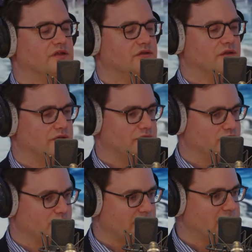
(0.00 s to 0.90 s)
the
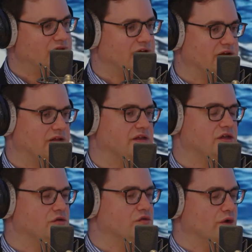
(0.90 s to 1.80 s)
variety of techniques he
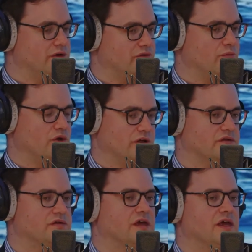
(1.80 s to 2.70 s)
used, one of them
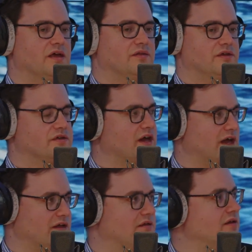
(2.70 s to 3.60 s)
was this
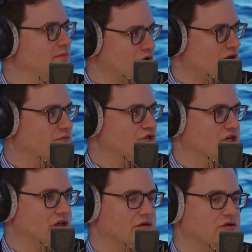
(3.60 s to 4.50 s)
guy, Pras
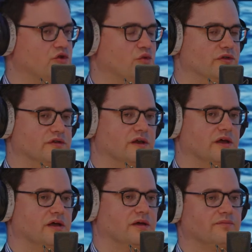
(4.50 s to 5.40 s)
Michel, who was
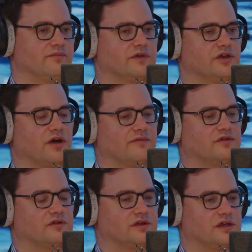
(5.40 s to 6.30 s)

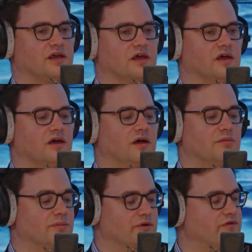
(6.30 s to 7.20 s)
obviously a
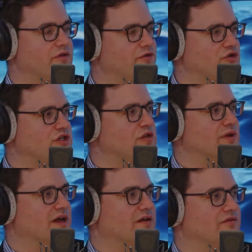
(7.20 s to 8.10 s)
member of the Fugees, but
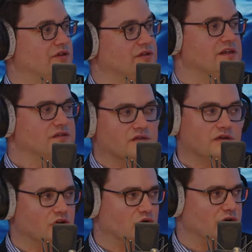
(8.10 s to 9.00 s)
kind of the least
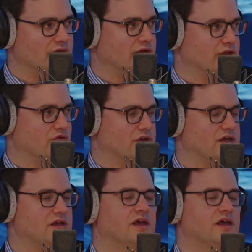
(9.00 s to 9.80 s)
known of the three.